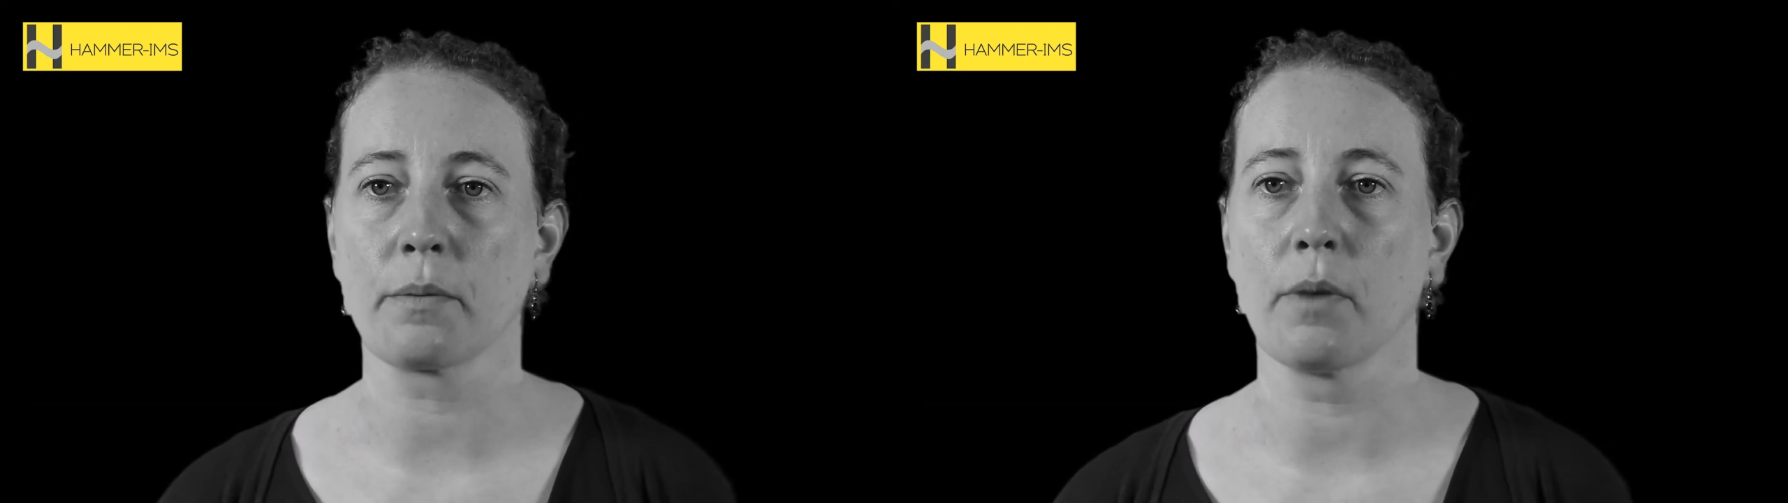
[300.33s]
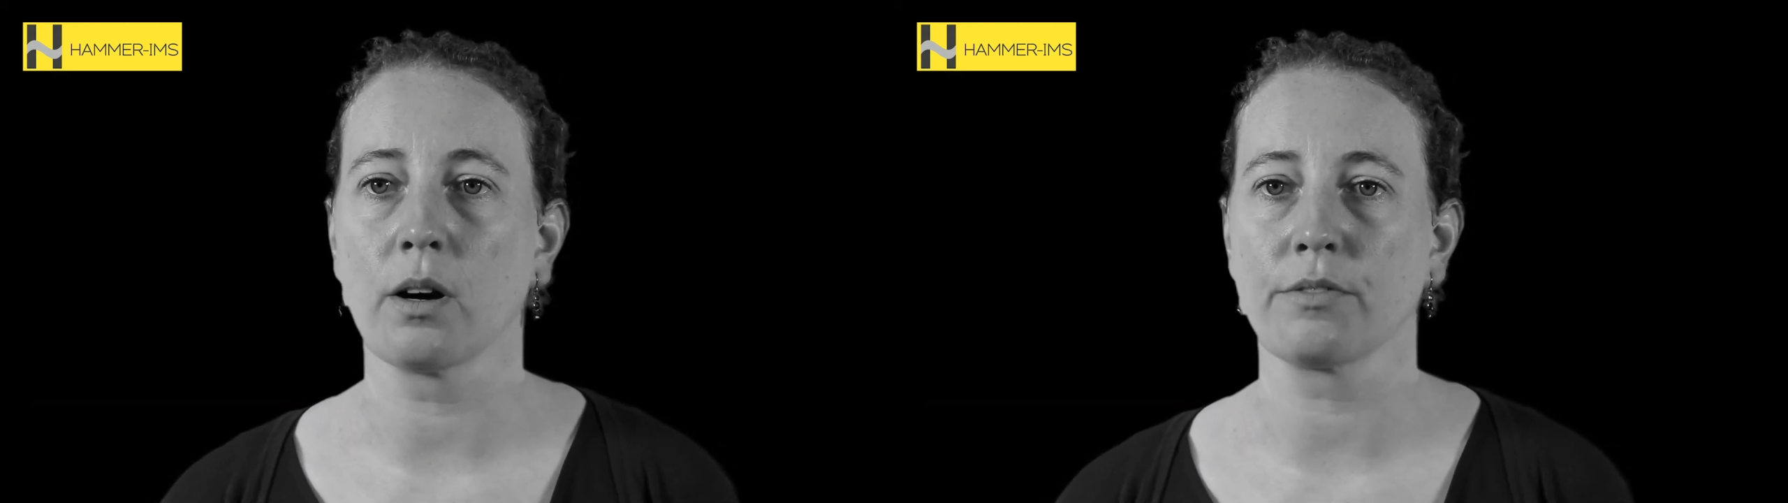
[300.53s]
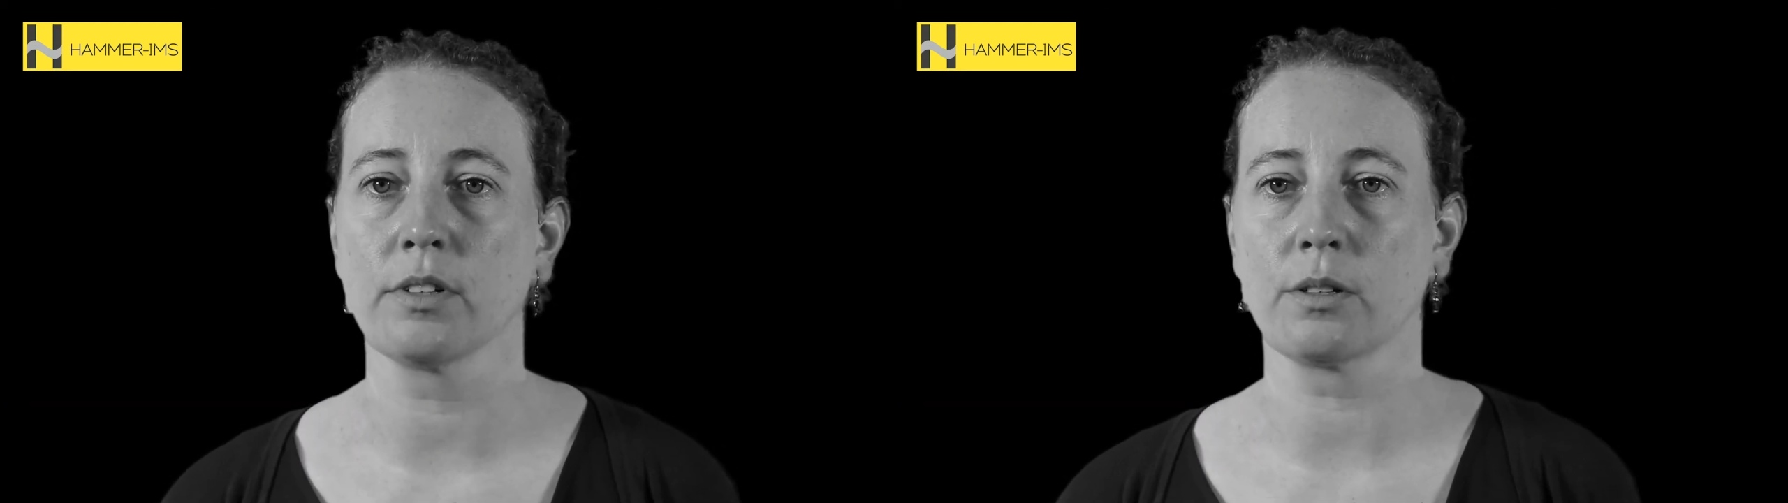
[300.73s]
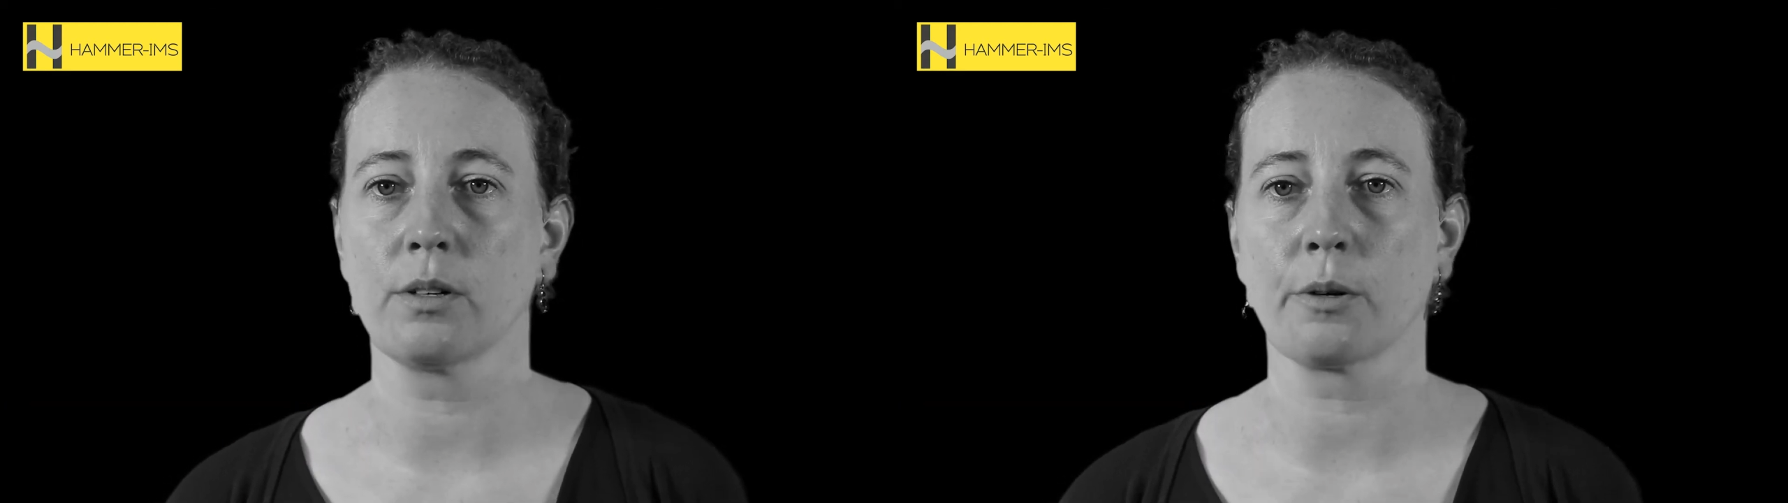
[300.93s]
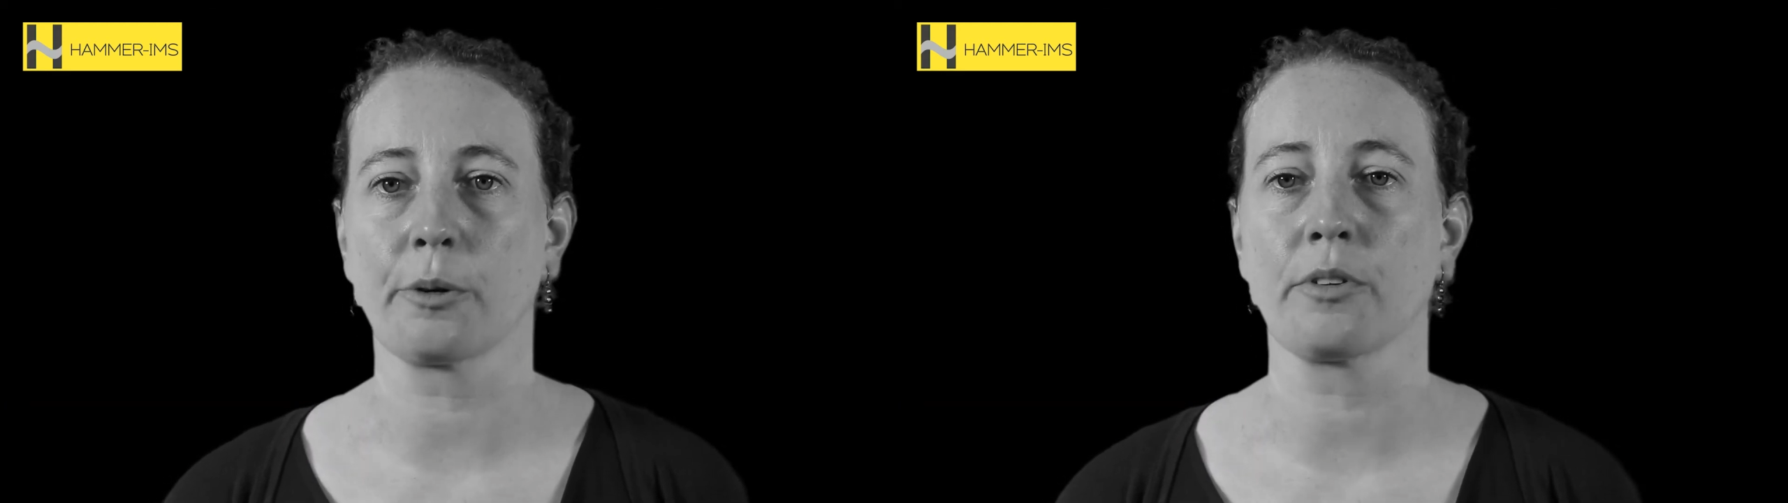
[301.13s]
Marvelock
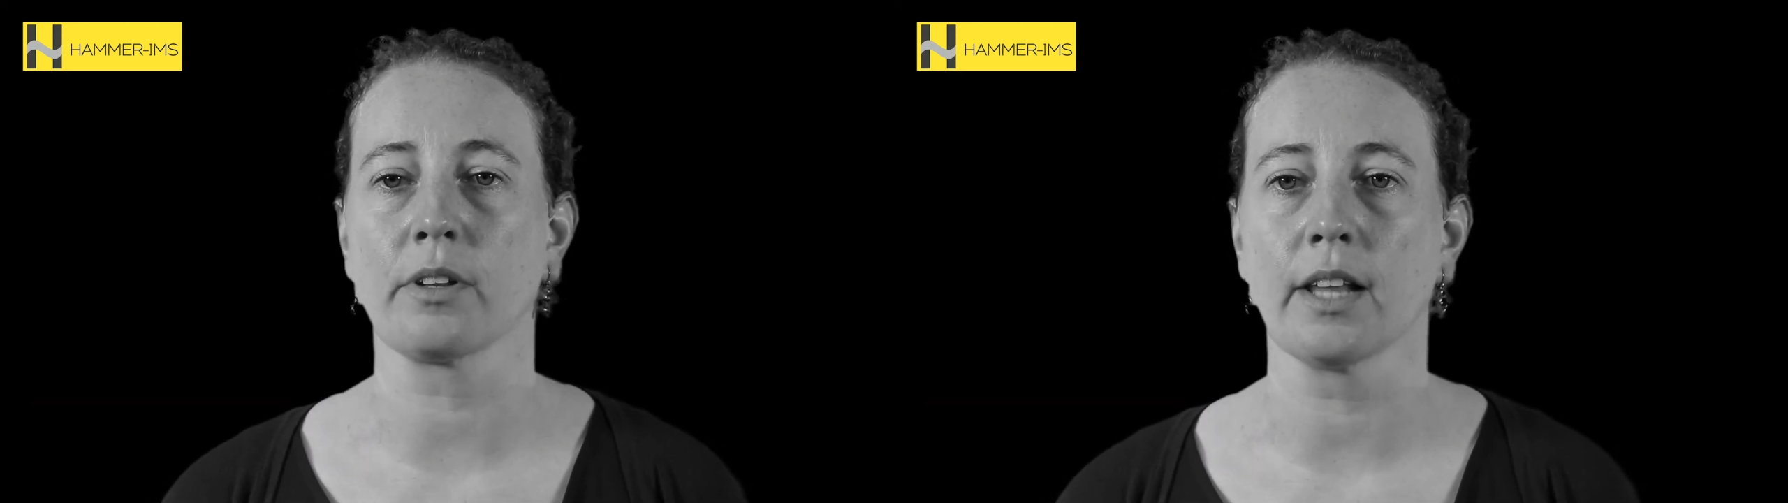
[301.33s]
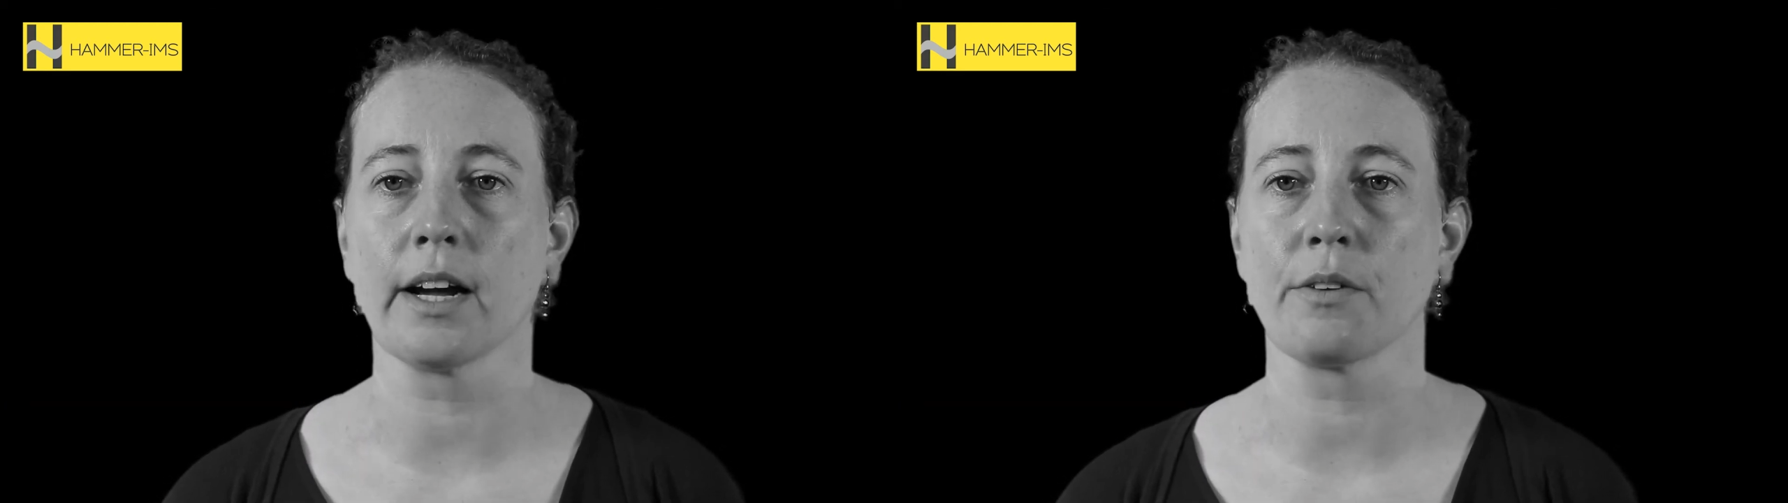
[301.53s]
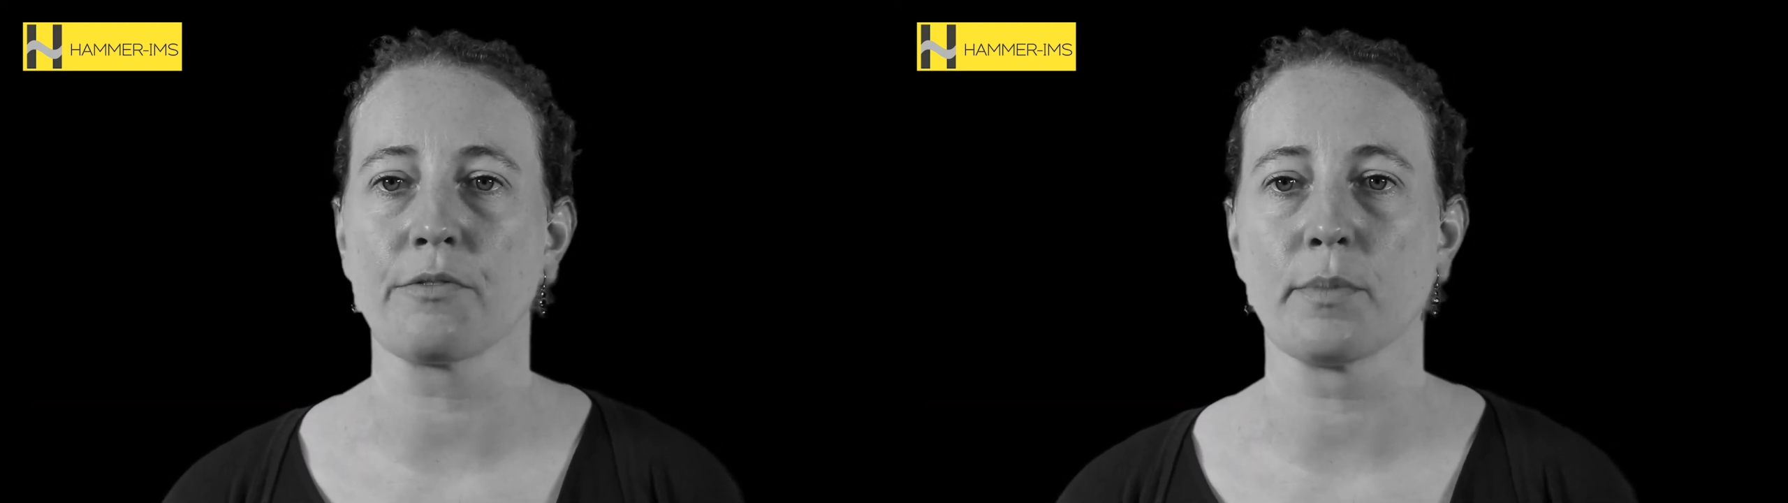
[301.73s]
curtain line of